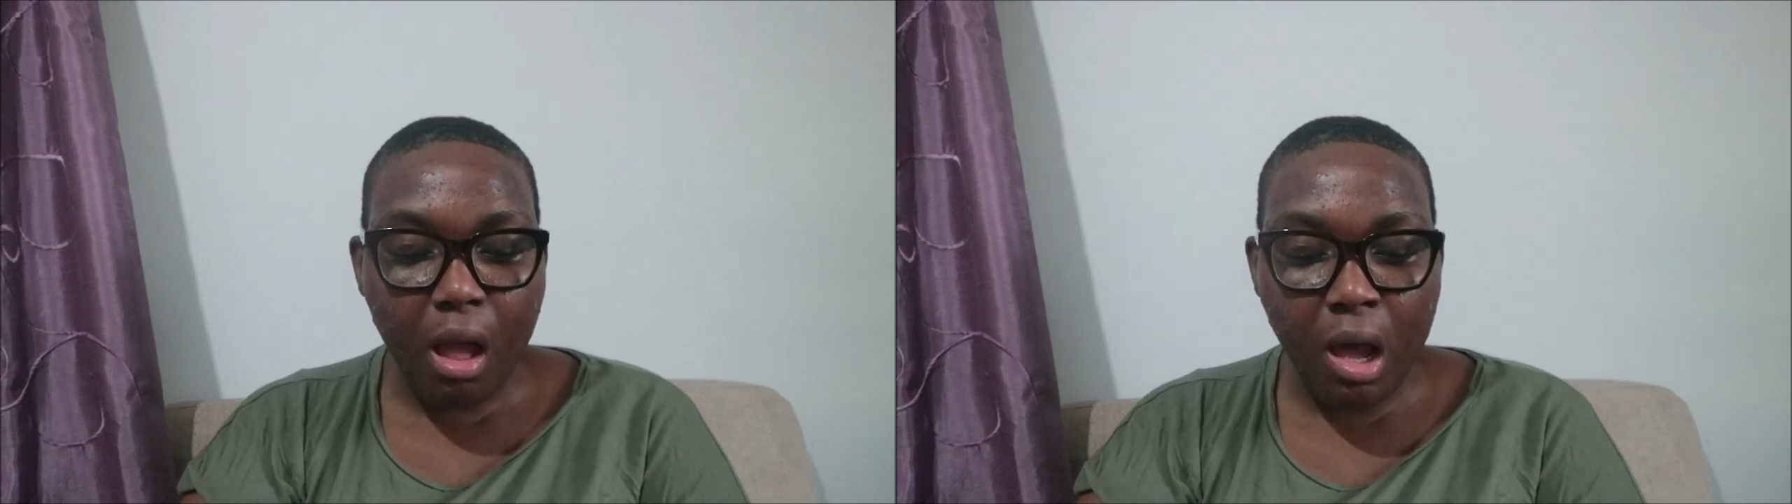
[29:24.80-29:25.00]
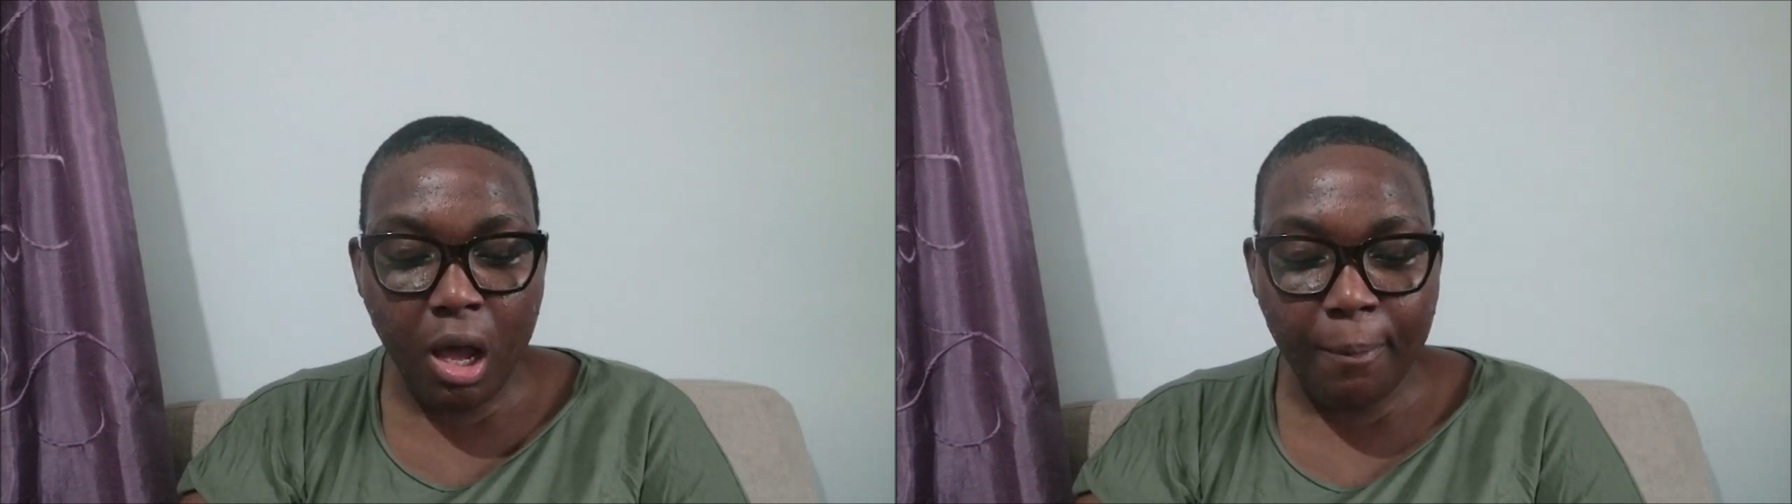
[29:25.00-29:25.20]

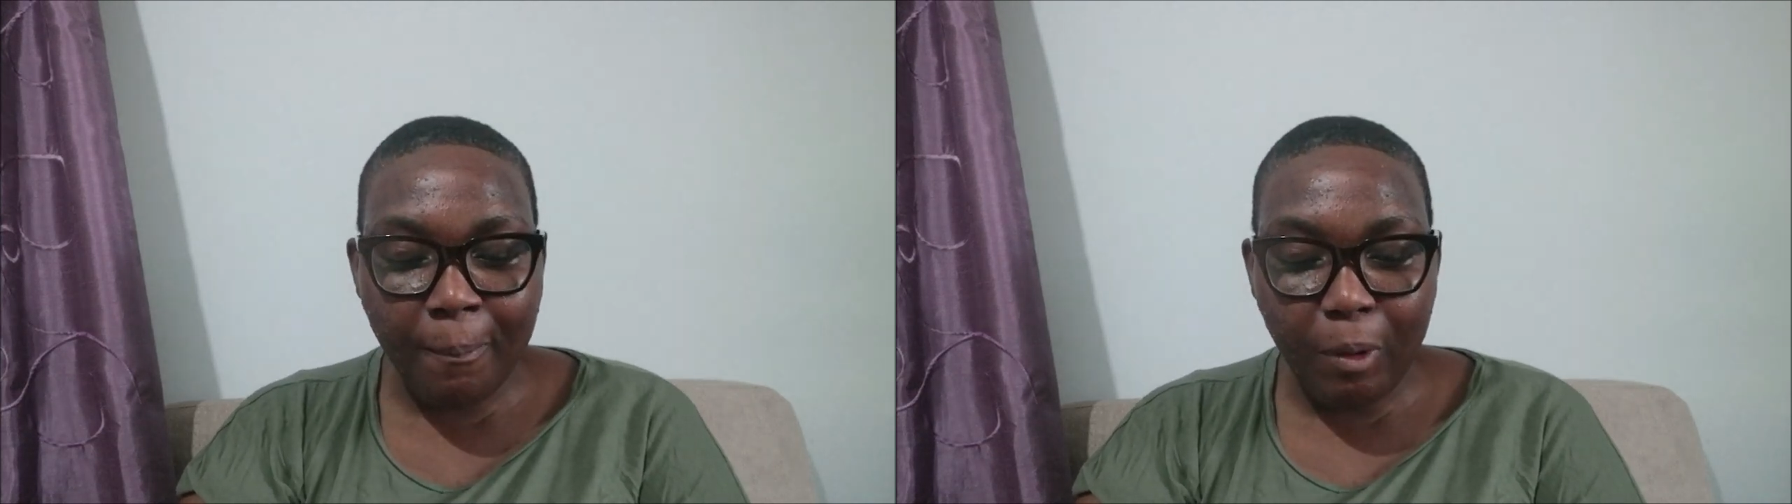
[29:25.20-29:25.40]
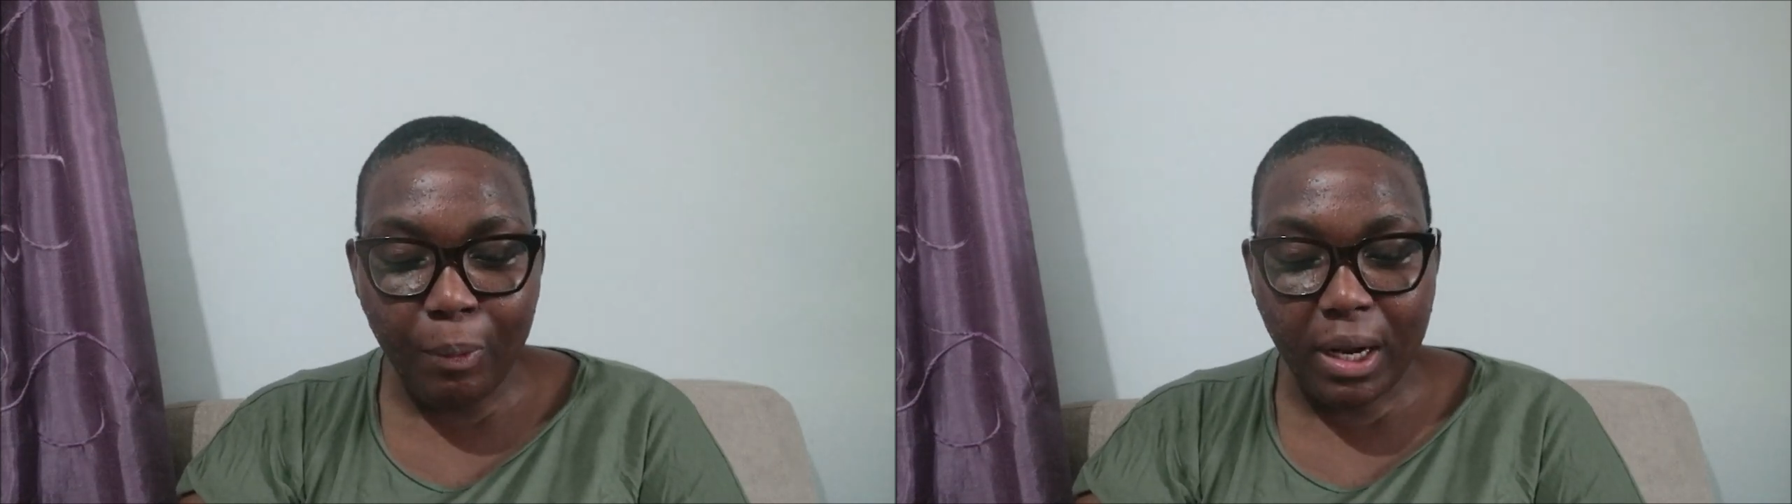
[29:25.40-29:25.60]

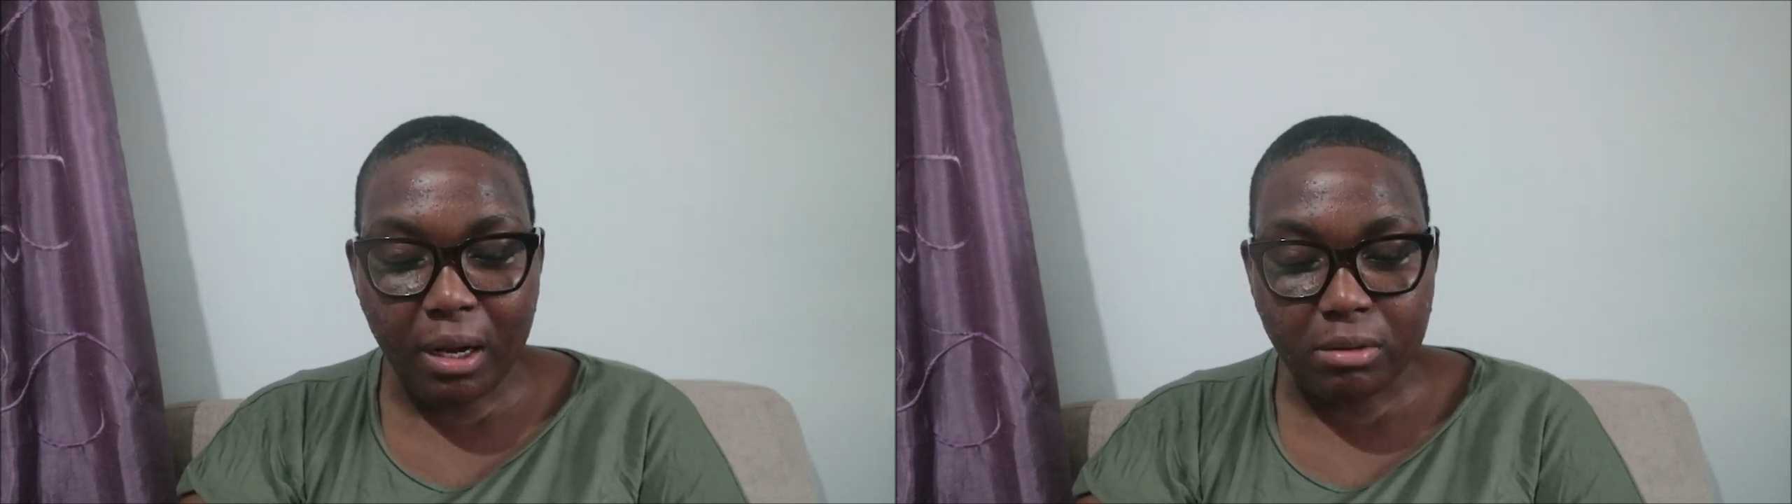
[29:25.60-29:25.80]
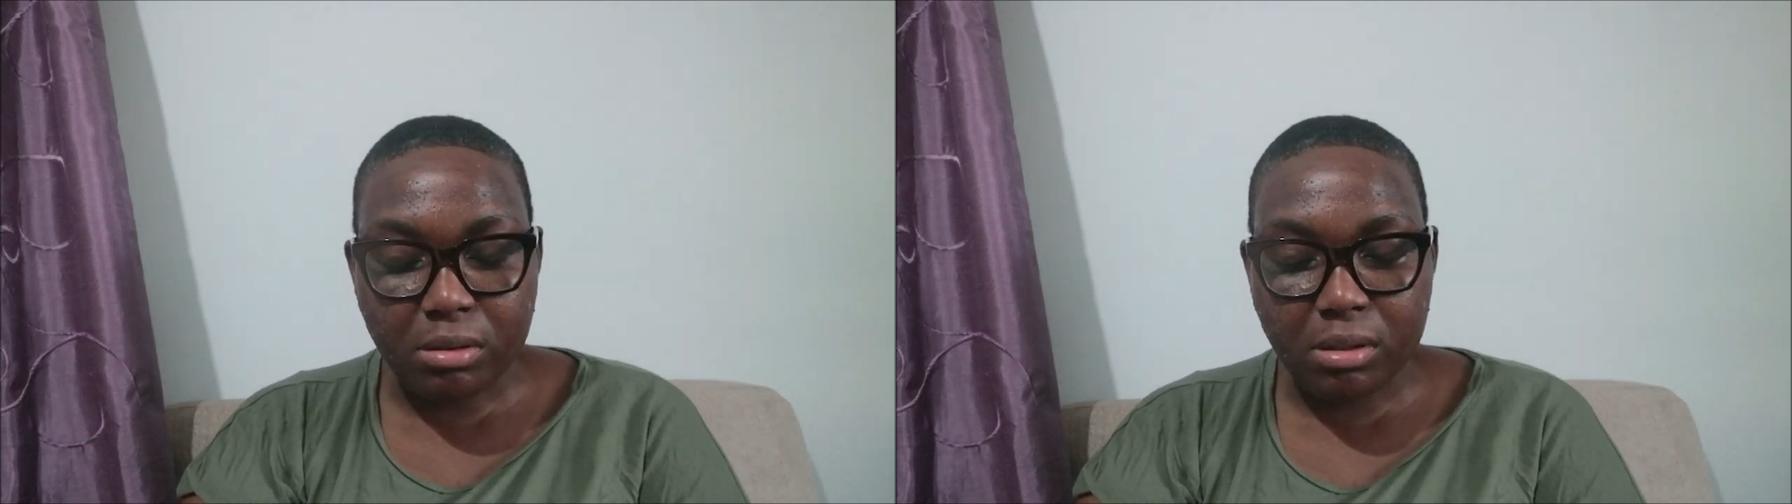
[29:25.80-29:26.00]
What
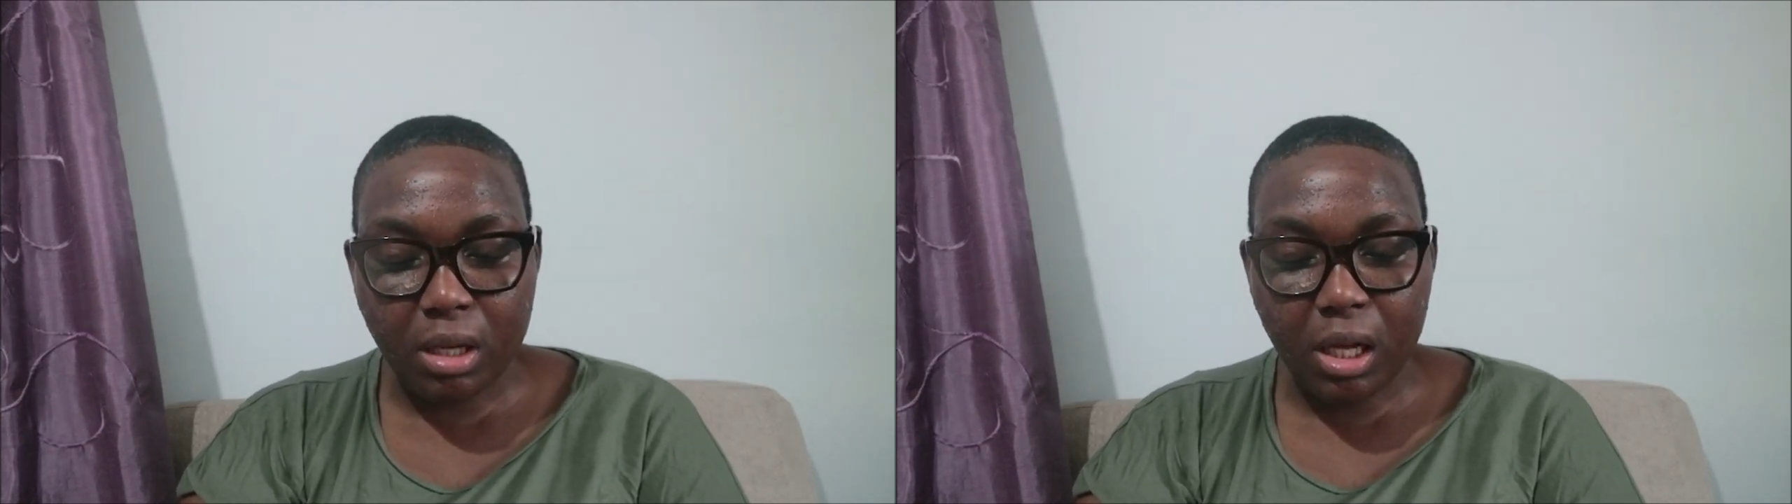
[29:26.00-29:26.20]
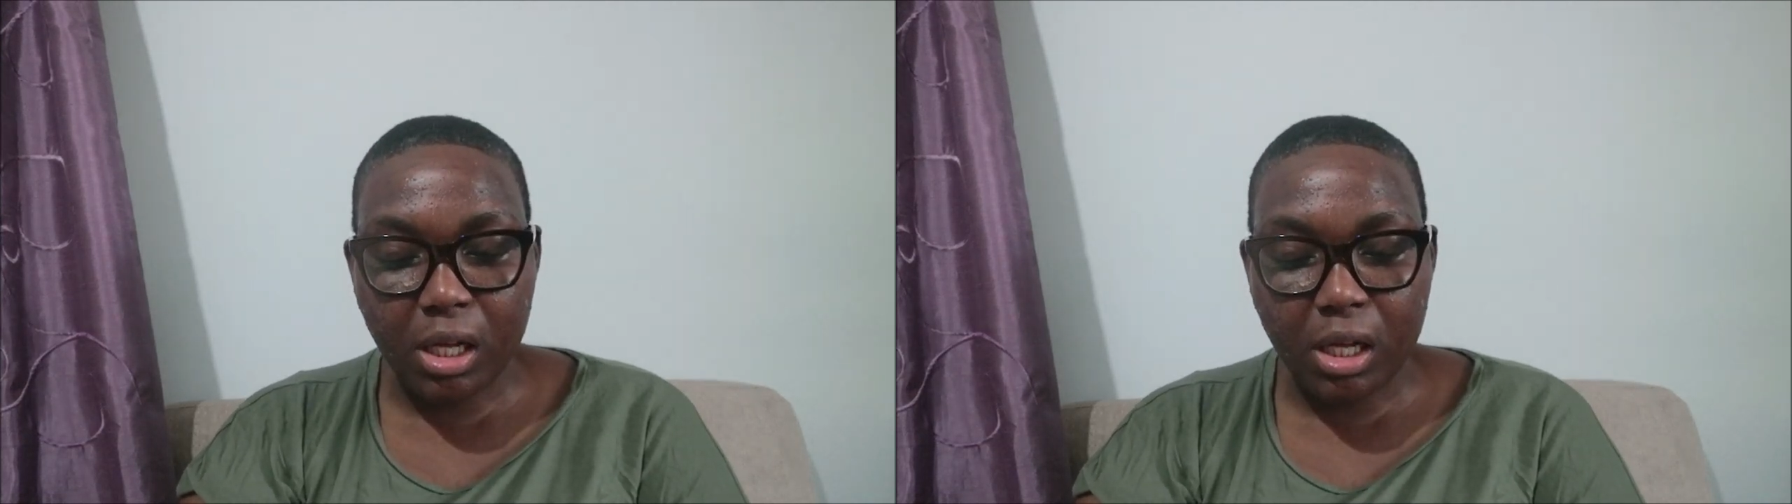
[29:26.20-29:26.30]
else?